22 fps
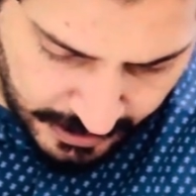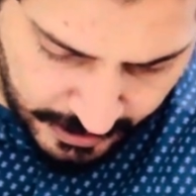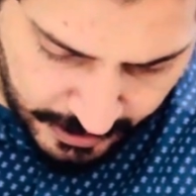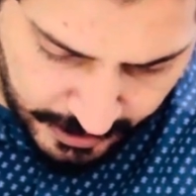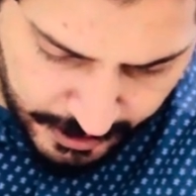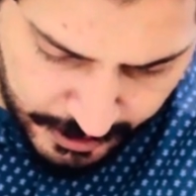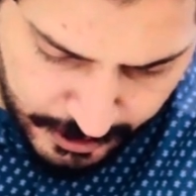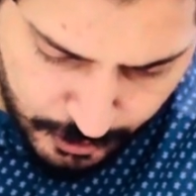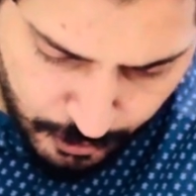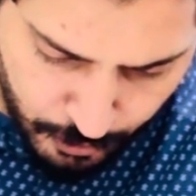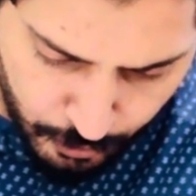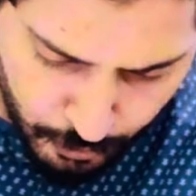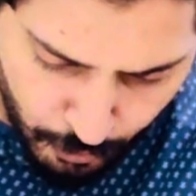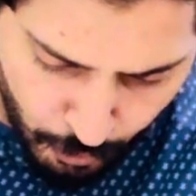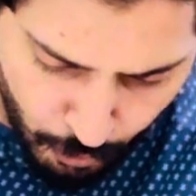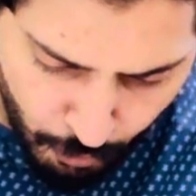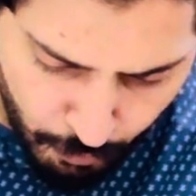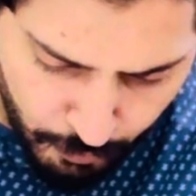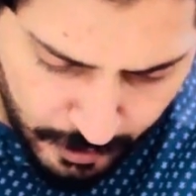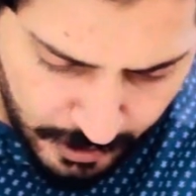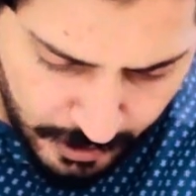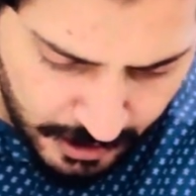It could
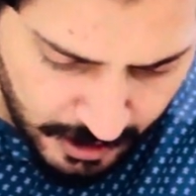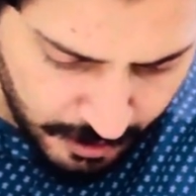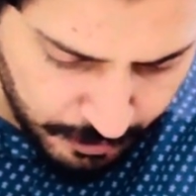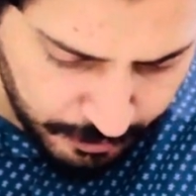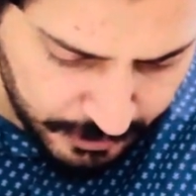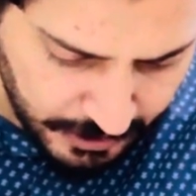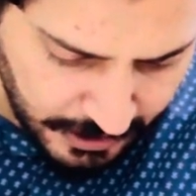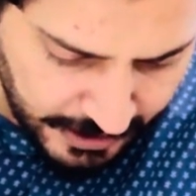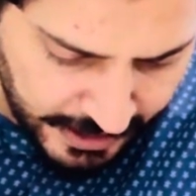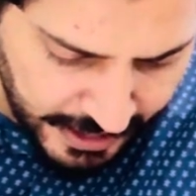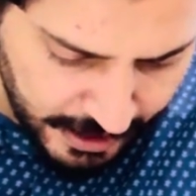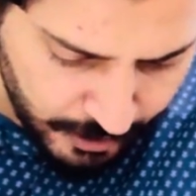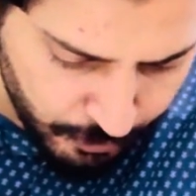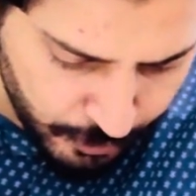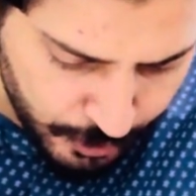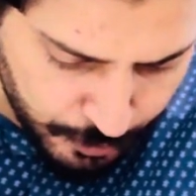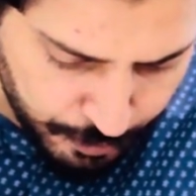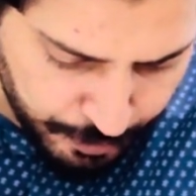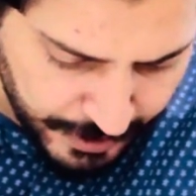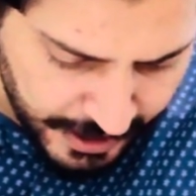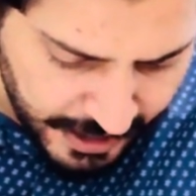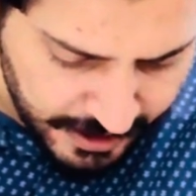overcome the
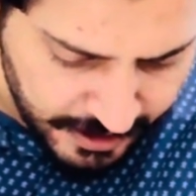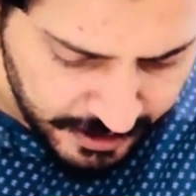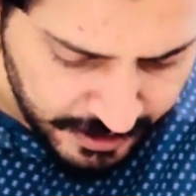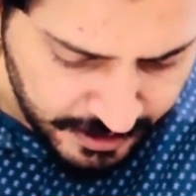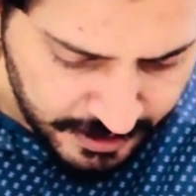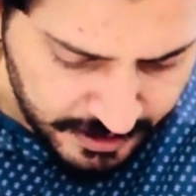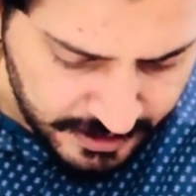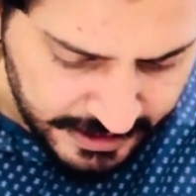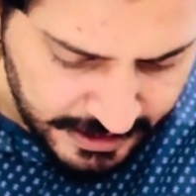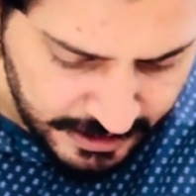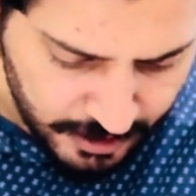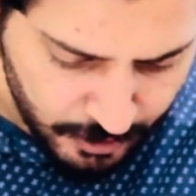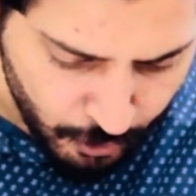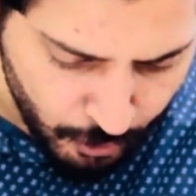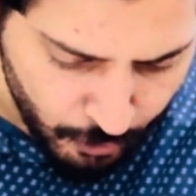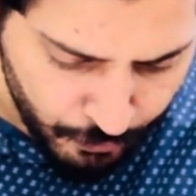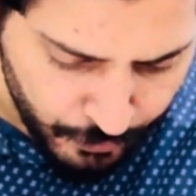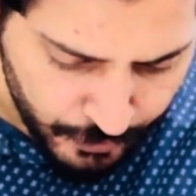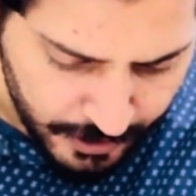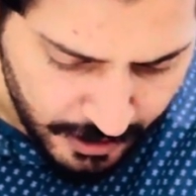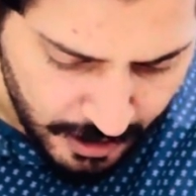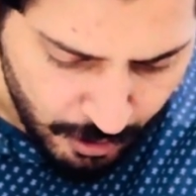language barriers that
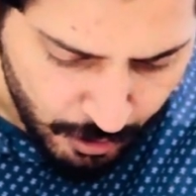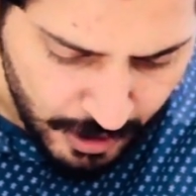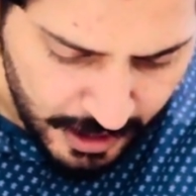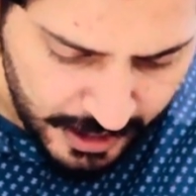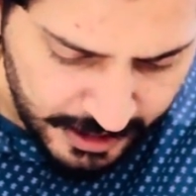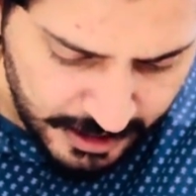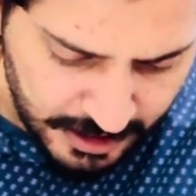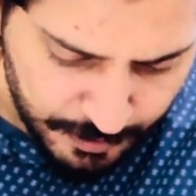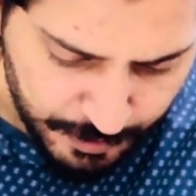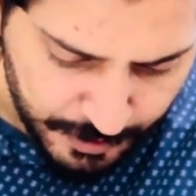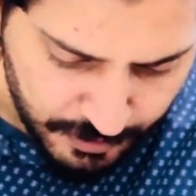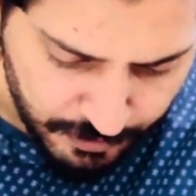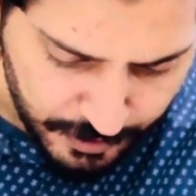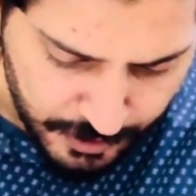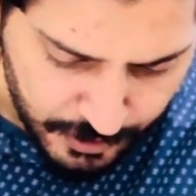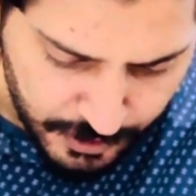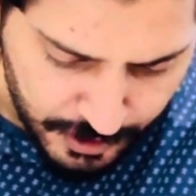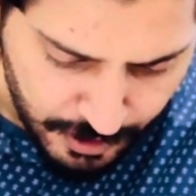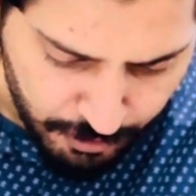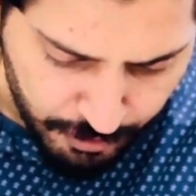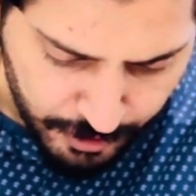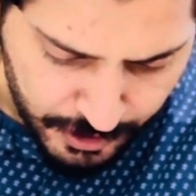often arise between
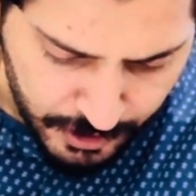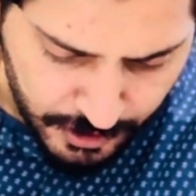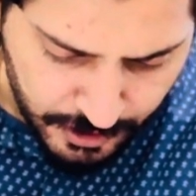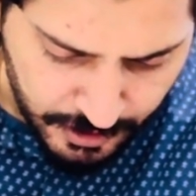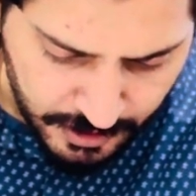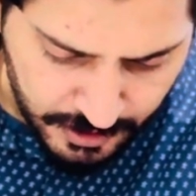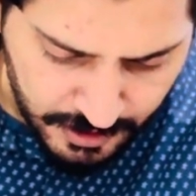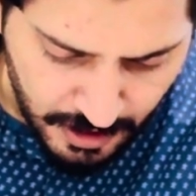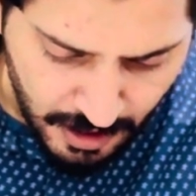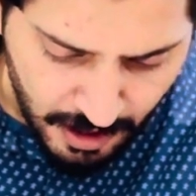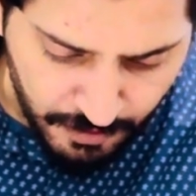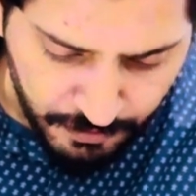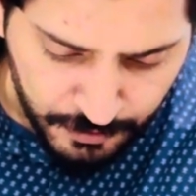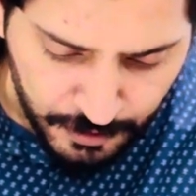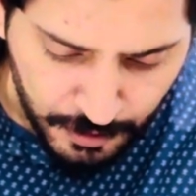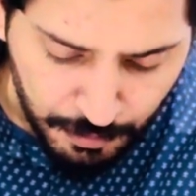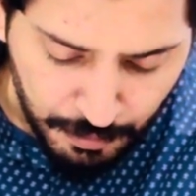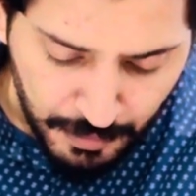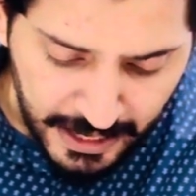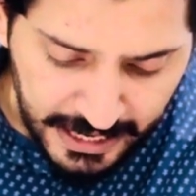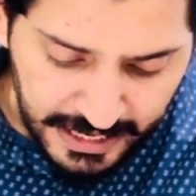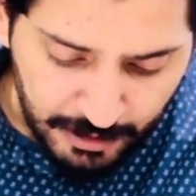generations
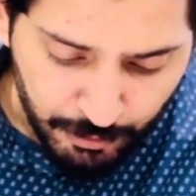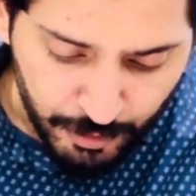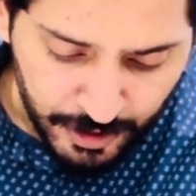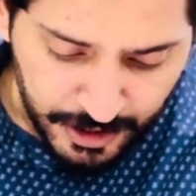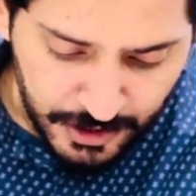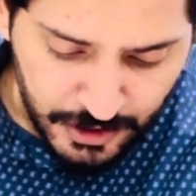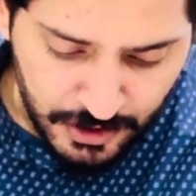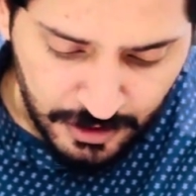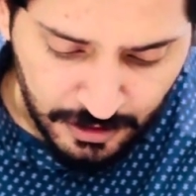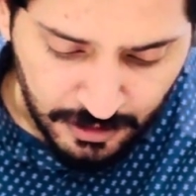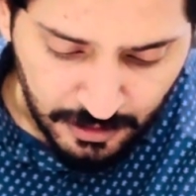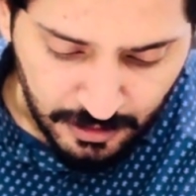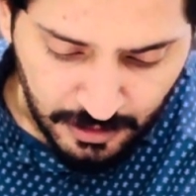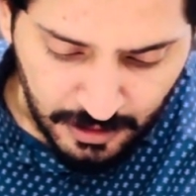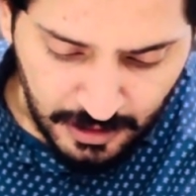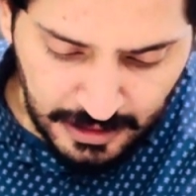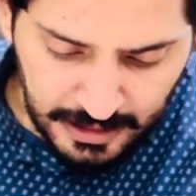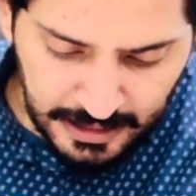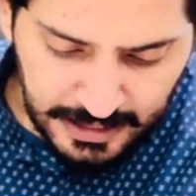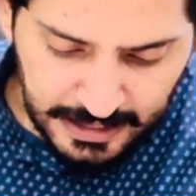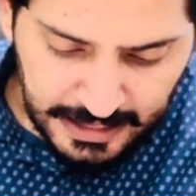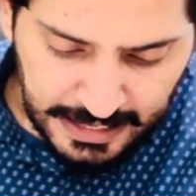after migration,
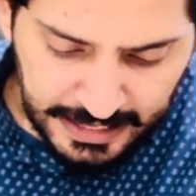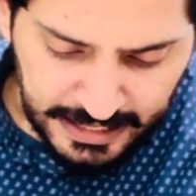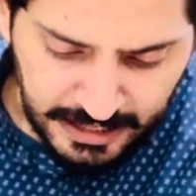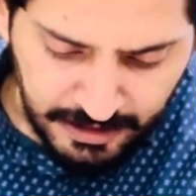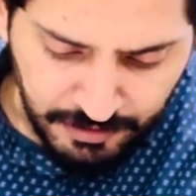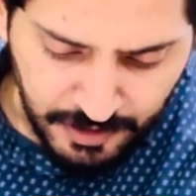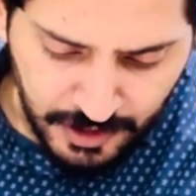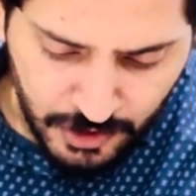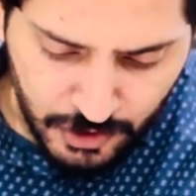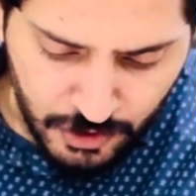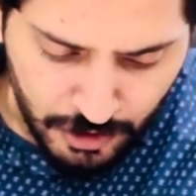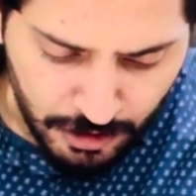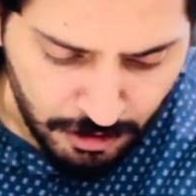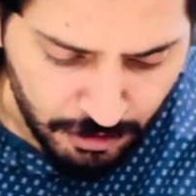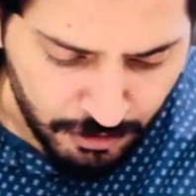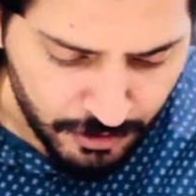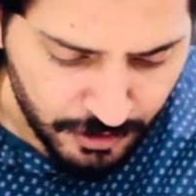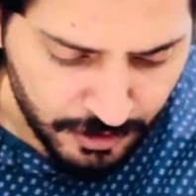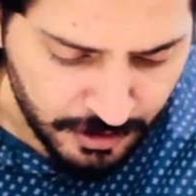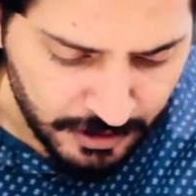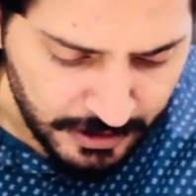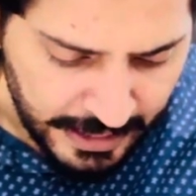leaving
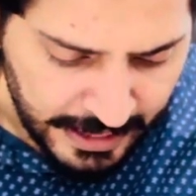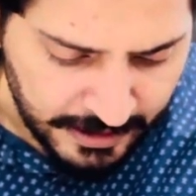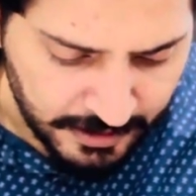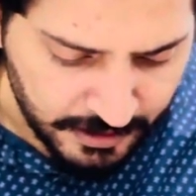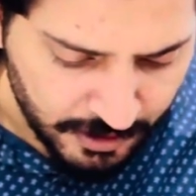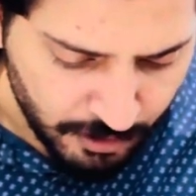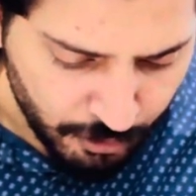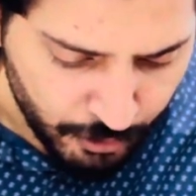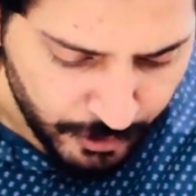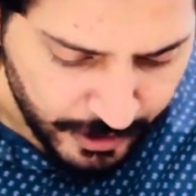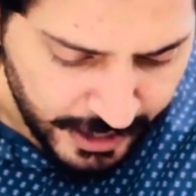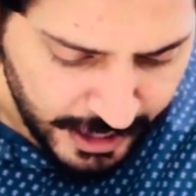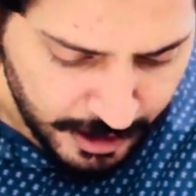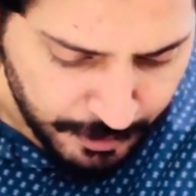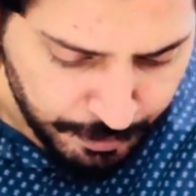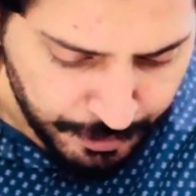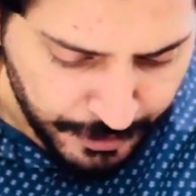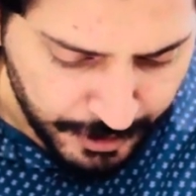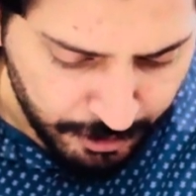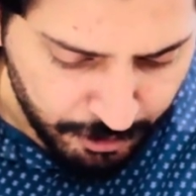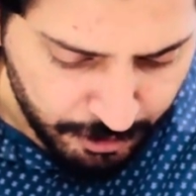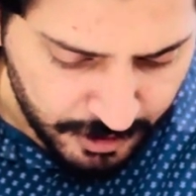children and their
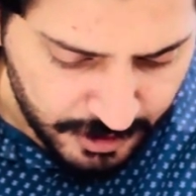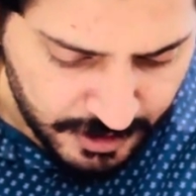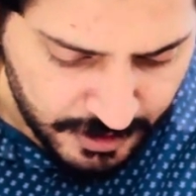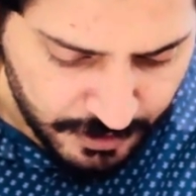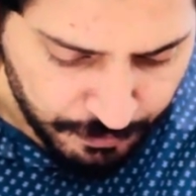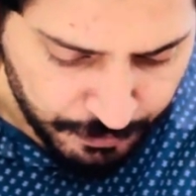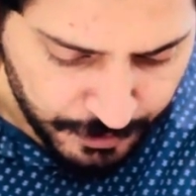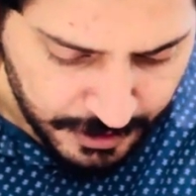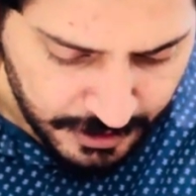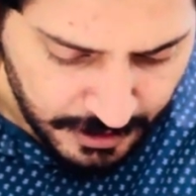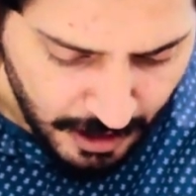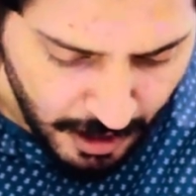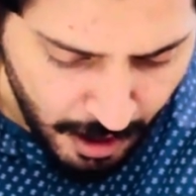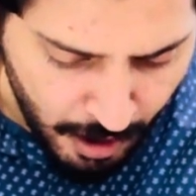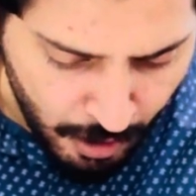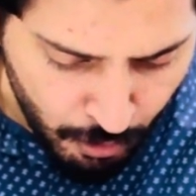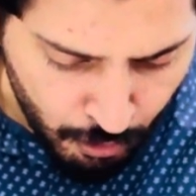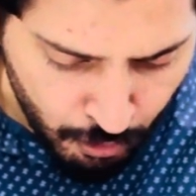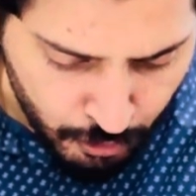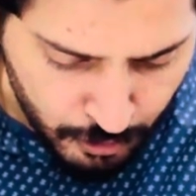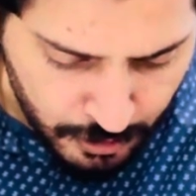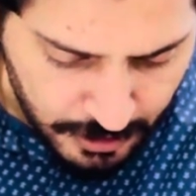grandparents
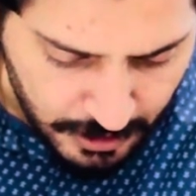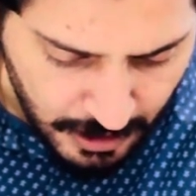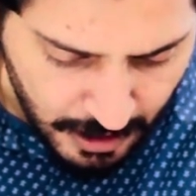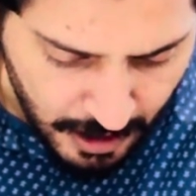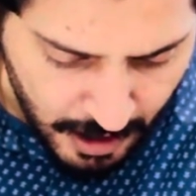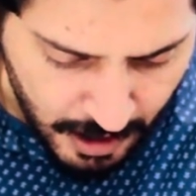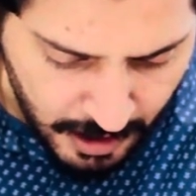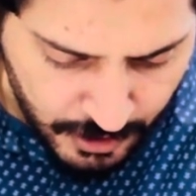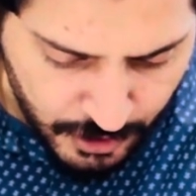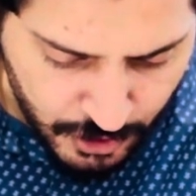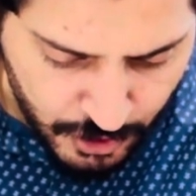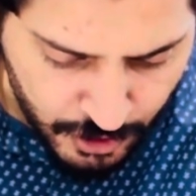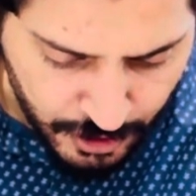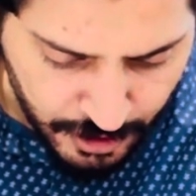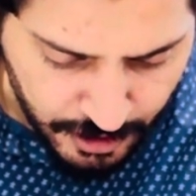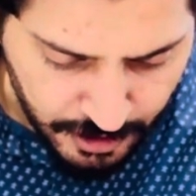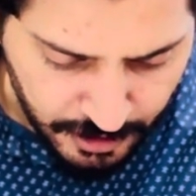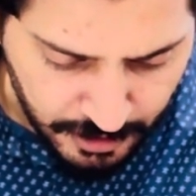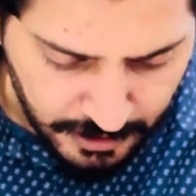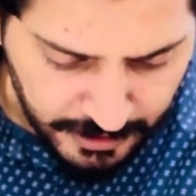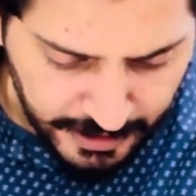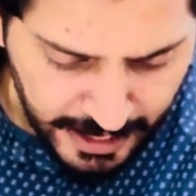without a
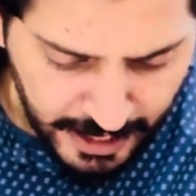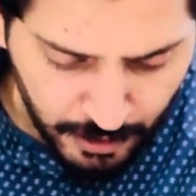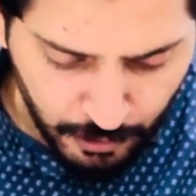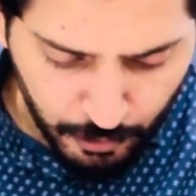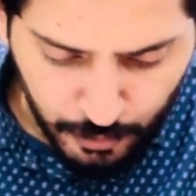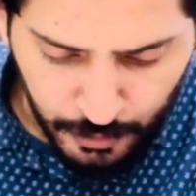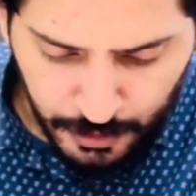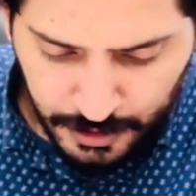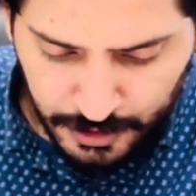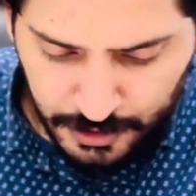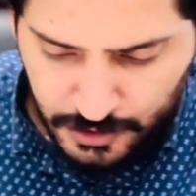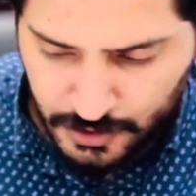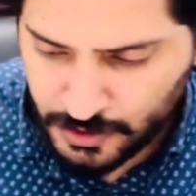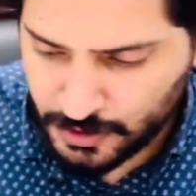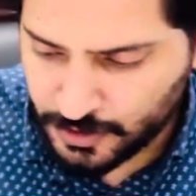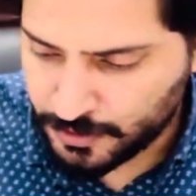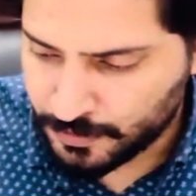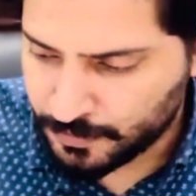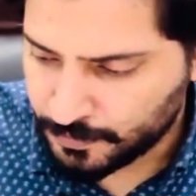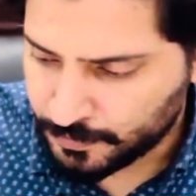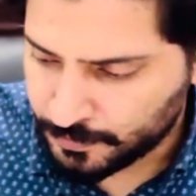shared language.